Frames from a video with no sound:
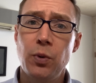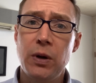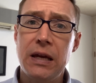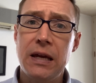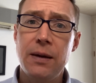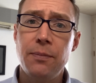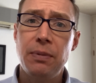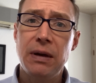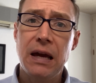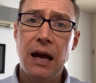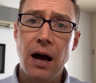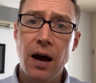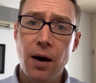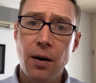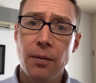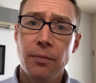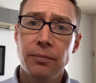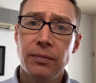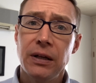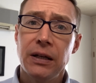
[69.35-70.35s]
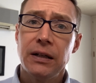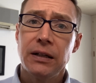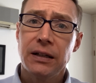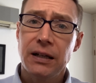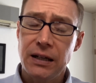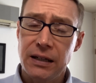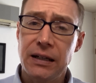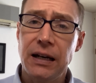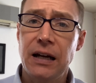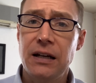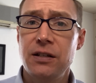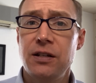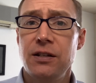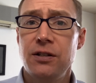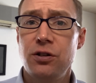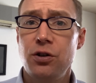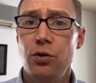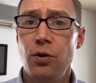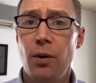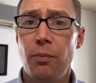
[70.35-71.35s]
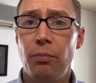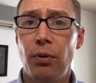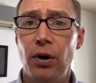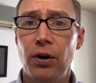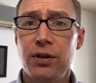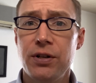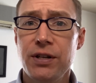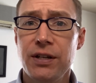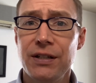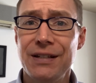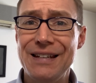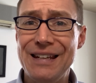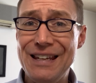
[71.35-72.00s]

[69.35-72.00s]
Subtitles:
we become connected to a person,